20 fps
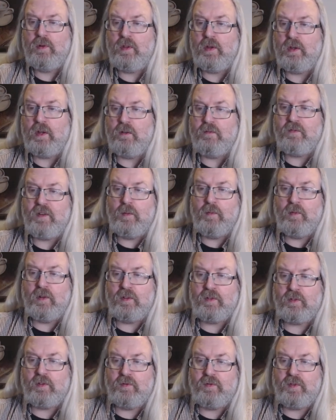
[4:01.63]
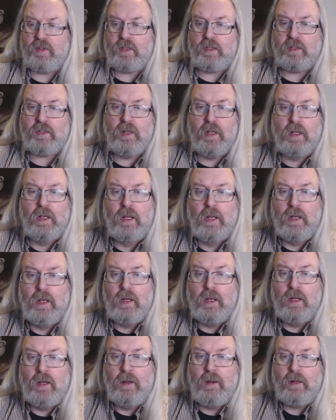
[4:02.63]
They have families to feed.
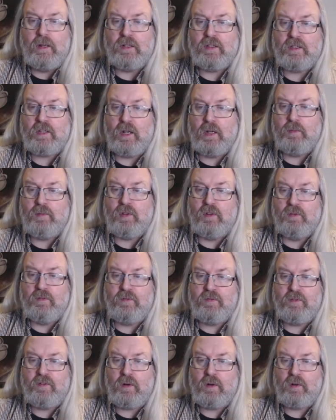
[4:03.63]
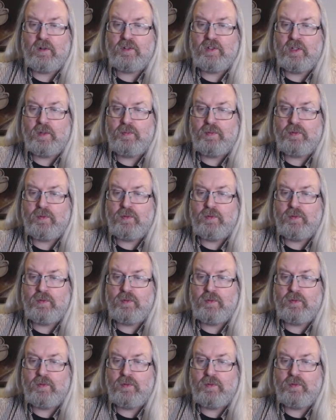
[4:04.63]
In times of hardship,